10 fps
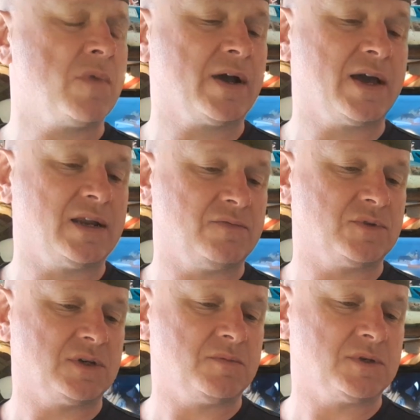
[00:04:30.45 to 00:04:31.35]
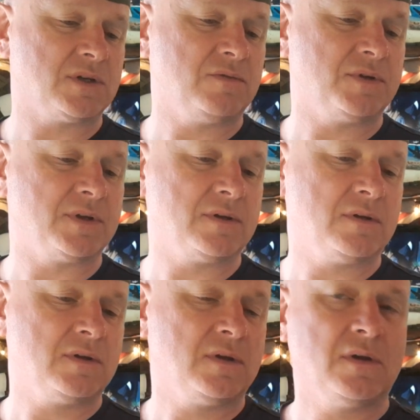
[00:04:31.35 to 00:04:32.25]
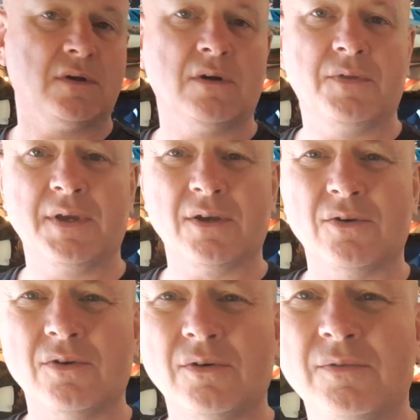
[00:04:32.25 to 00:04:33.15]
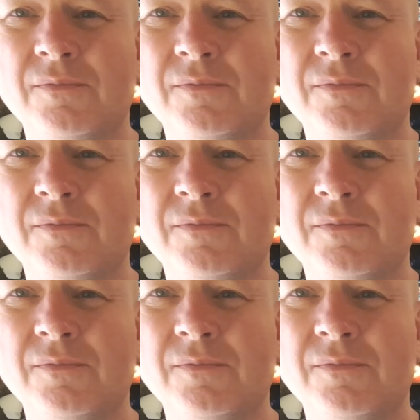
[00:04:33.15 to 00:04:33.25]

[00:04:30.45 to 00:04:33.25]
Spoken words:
I can't even see myself in here. Oh, there you go.